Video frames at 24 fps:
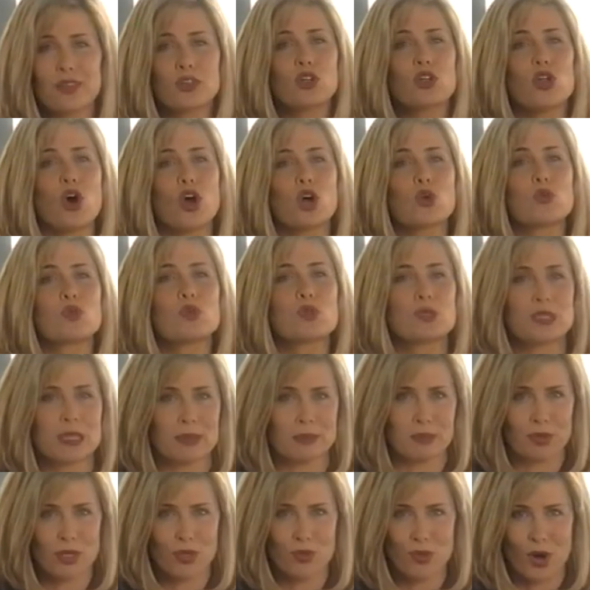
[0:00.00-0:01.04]
and the lock will
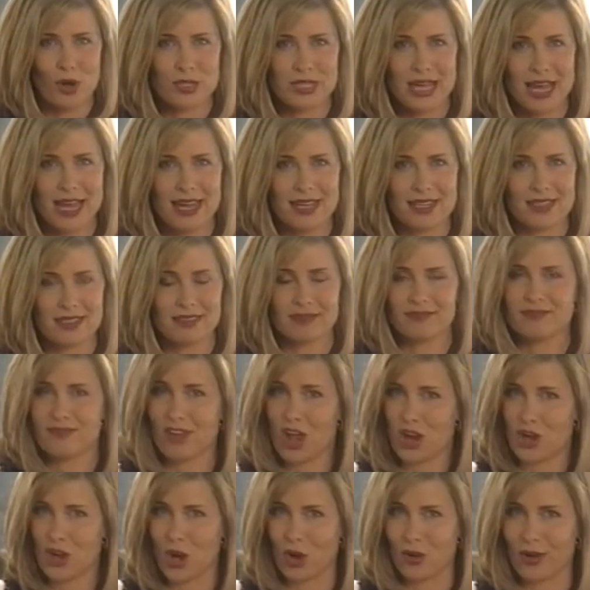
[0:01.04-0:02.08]
simply rotate.
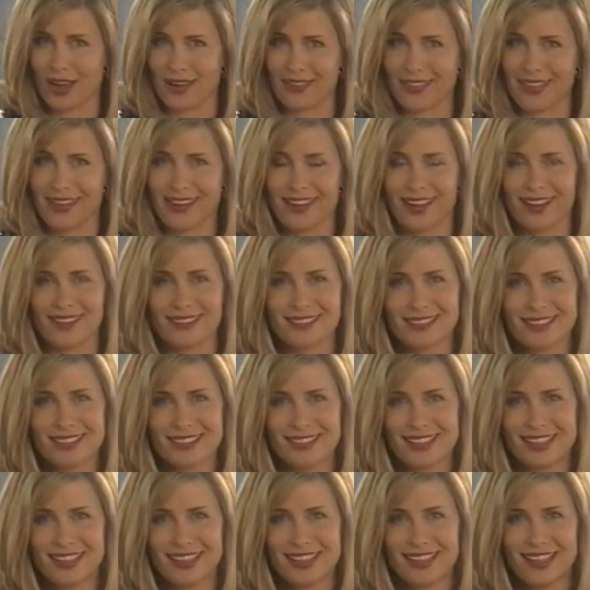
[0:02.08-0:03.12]
No luck there.
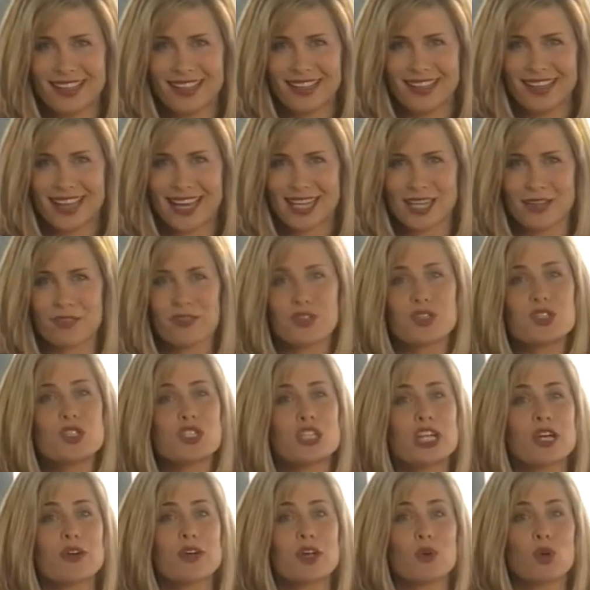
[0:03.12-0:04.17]
And if the
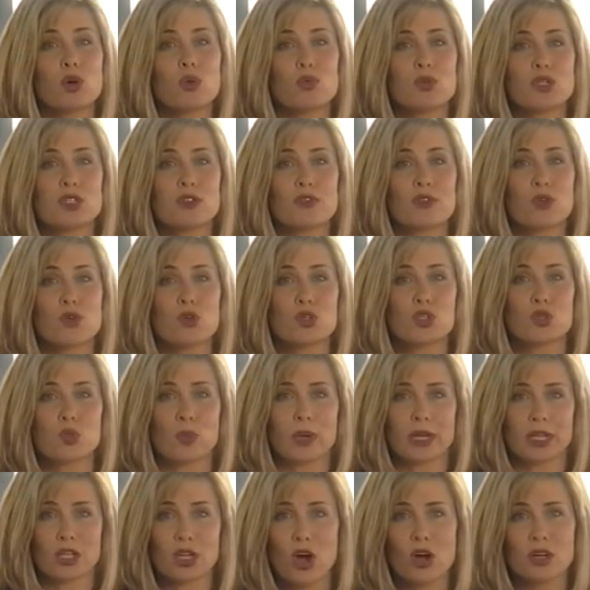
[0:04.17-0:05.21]
steering wheel was forced
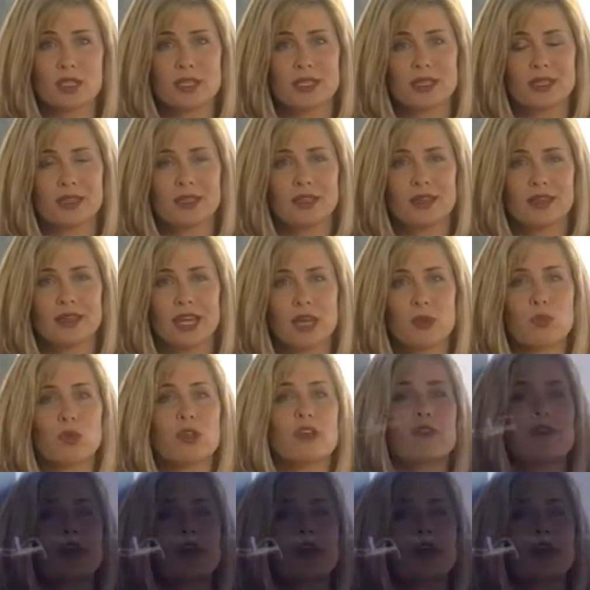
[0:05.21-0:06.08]
when locked, it